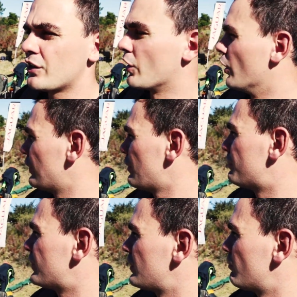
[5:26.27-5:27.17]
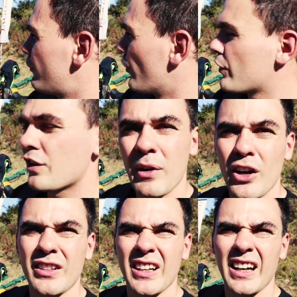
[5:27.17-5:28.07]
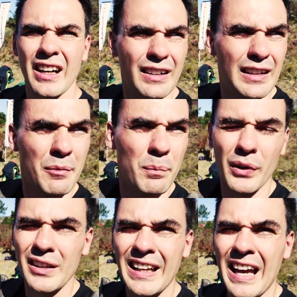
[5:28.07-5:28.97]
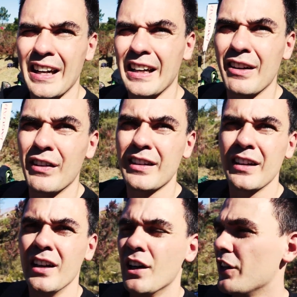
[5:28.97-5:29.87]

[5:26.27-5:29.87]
So they've forged the motor, they've built the head and everything.